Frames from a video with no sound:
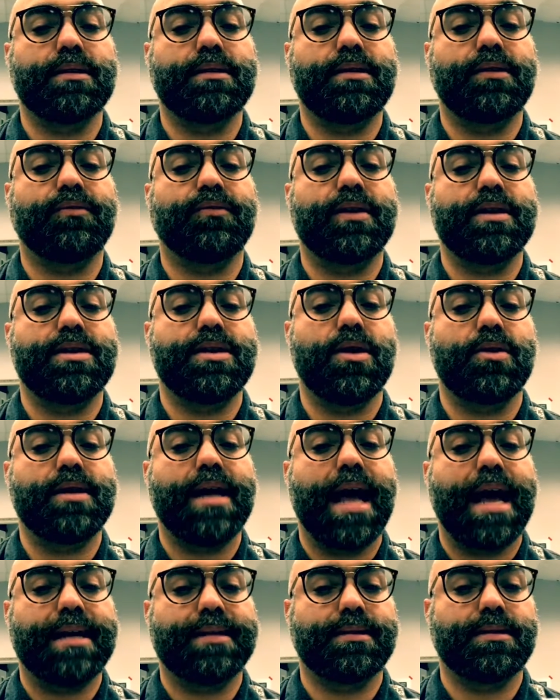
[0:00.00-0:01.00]
different note
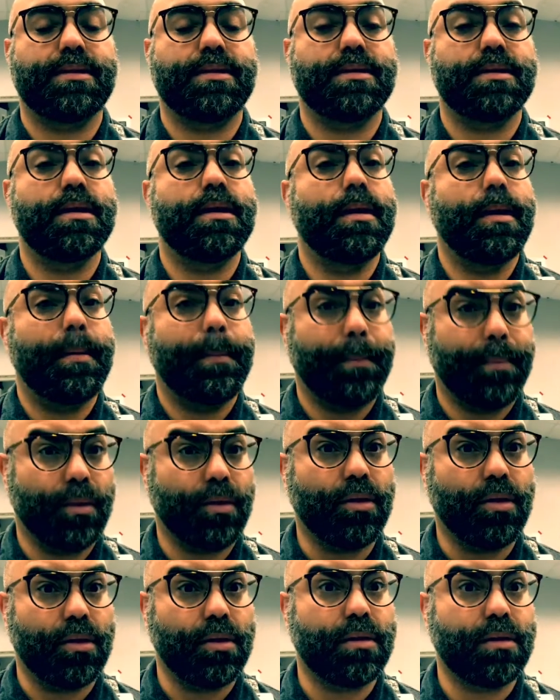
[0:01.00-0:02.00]
heads
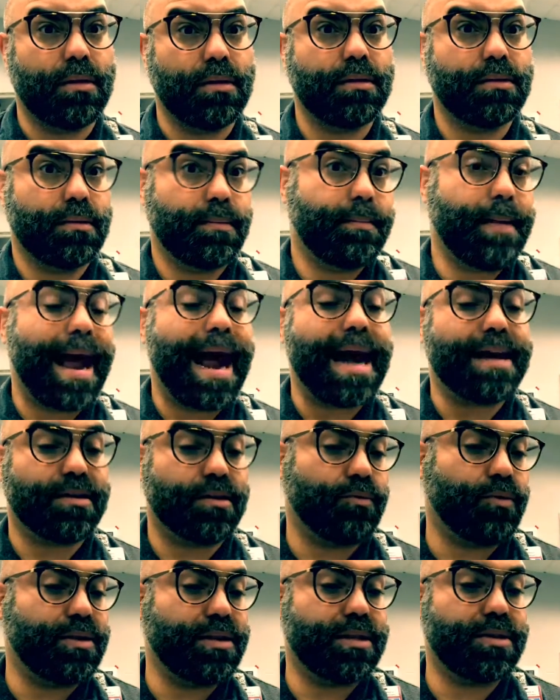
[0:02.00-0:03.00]
per
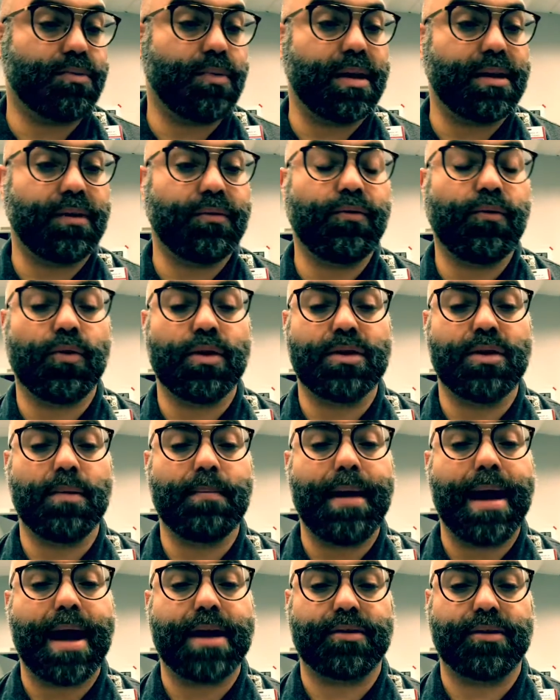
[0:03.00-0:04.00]
pattern, which is what the
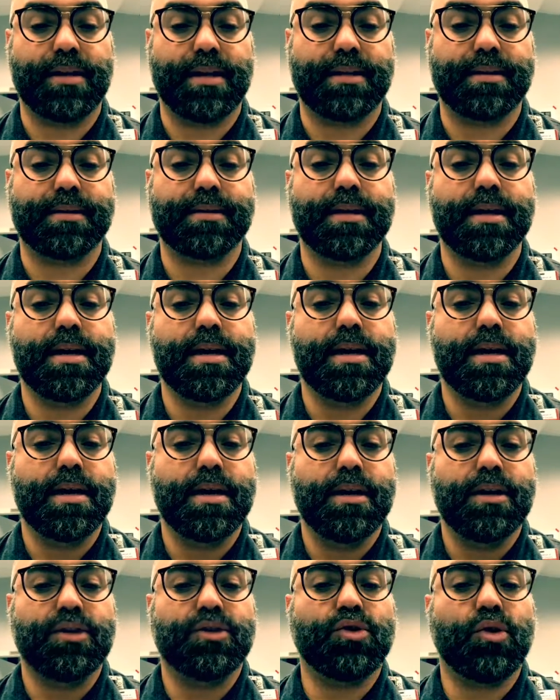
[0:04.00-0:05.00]
4-note pattern is.
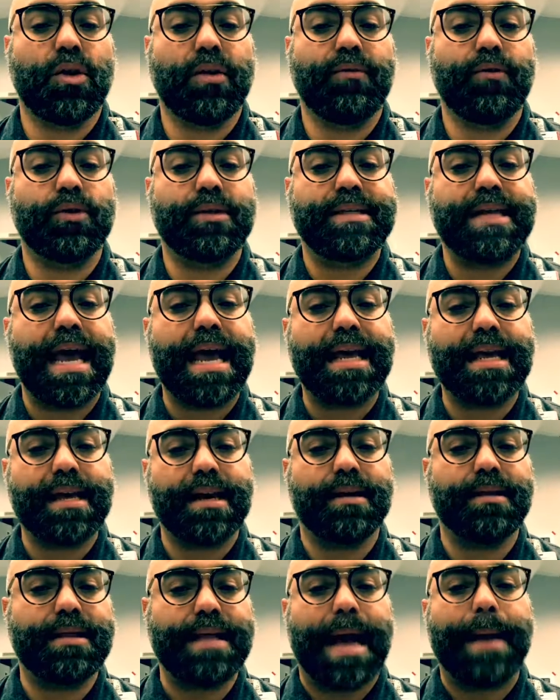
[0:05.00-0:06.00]
So if you take
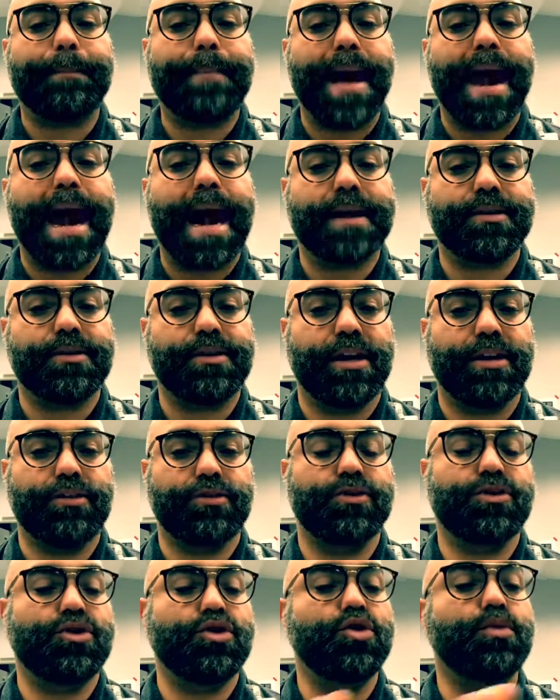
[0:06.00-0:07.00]
that pattern and
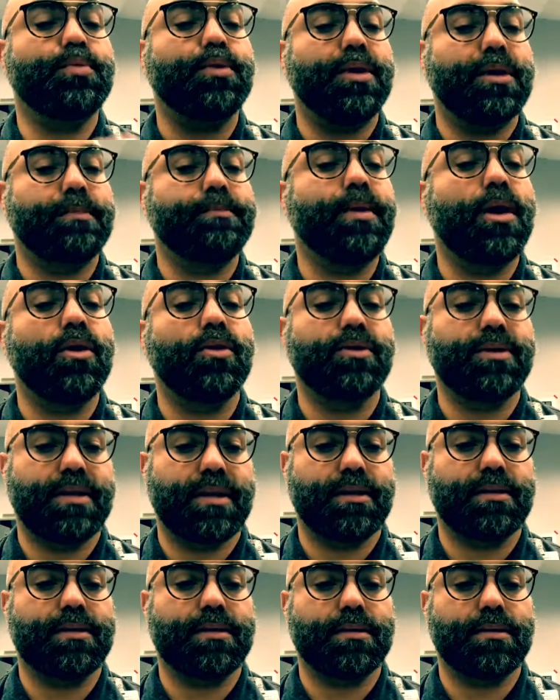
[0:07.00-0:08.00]
you superimpose
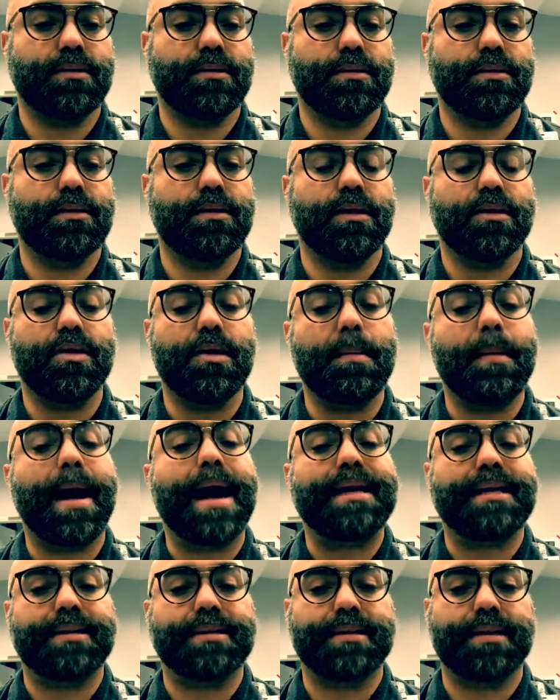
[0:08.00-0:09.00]
it to the
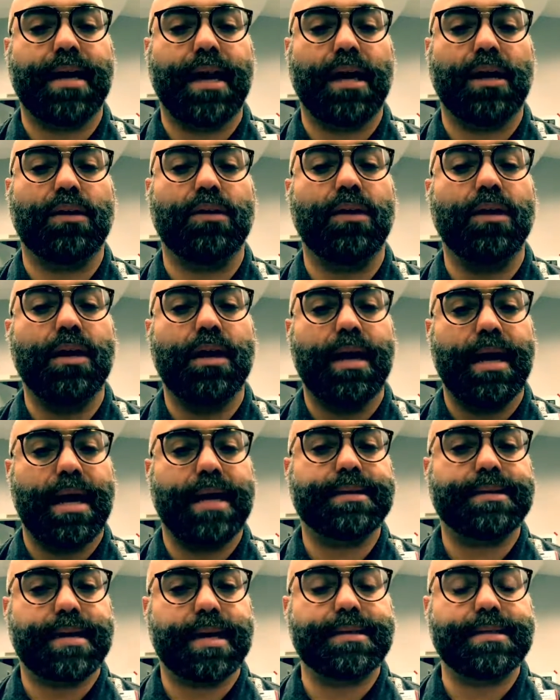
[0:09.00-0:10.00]
chromatic scale,
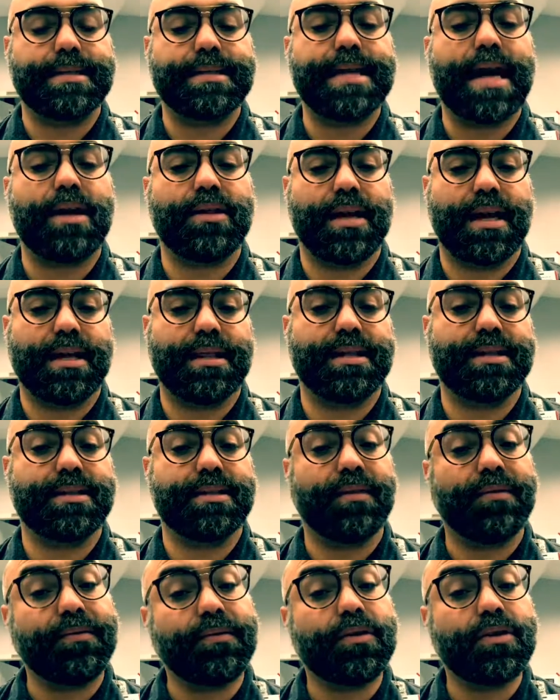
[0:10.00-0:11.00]
it's going to sound like this.
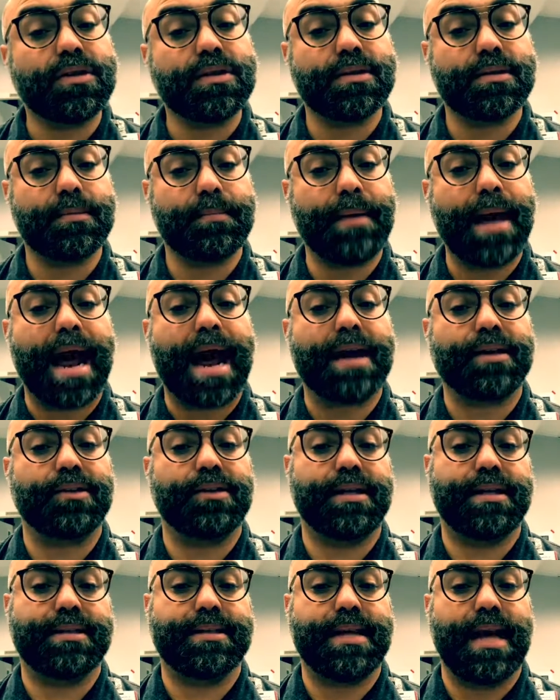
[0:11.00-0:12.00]
The first
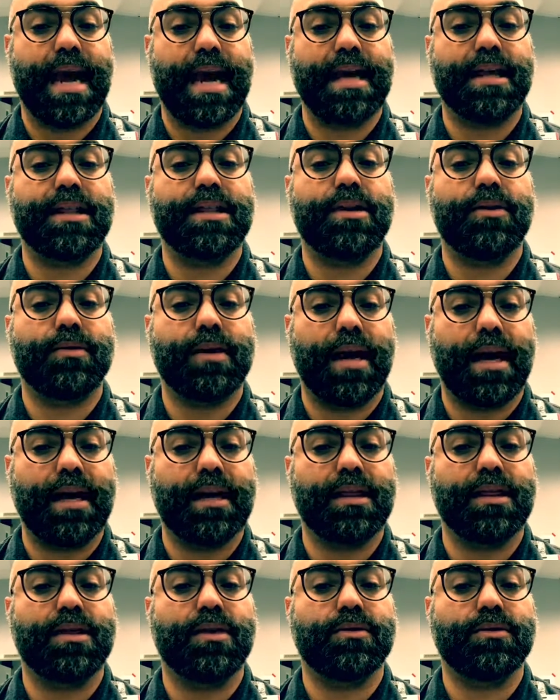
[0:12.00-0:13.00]
pattern is 8th note,
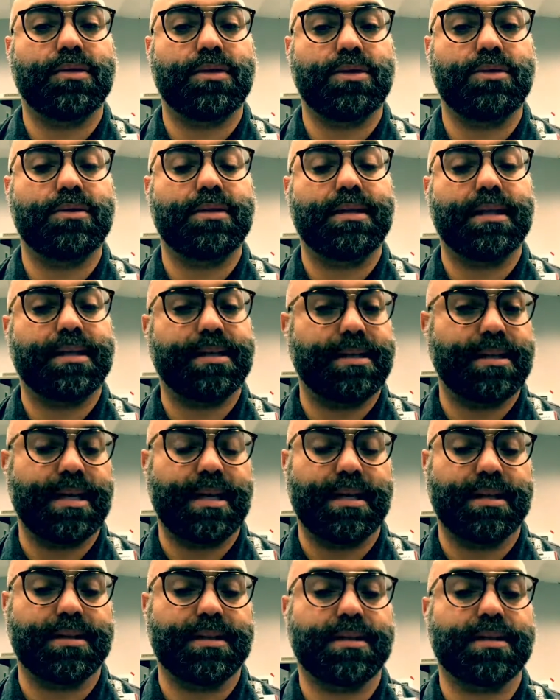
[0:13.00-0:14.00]

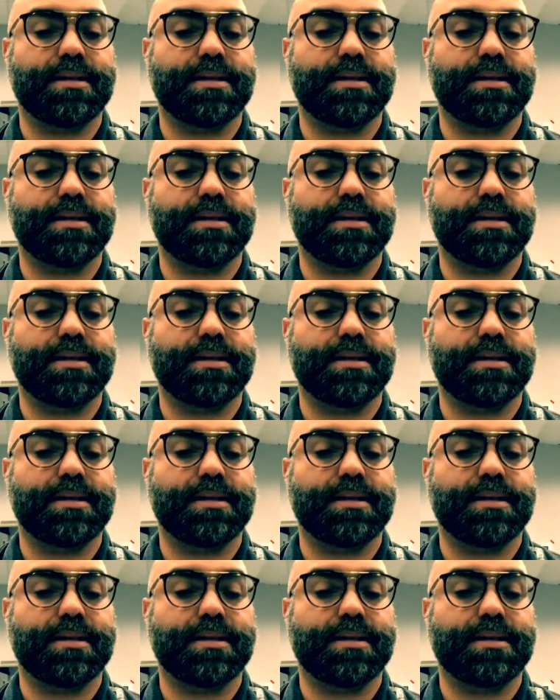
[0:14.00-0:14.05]
2/16.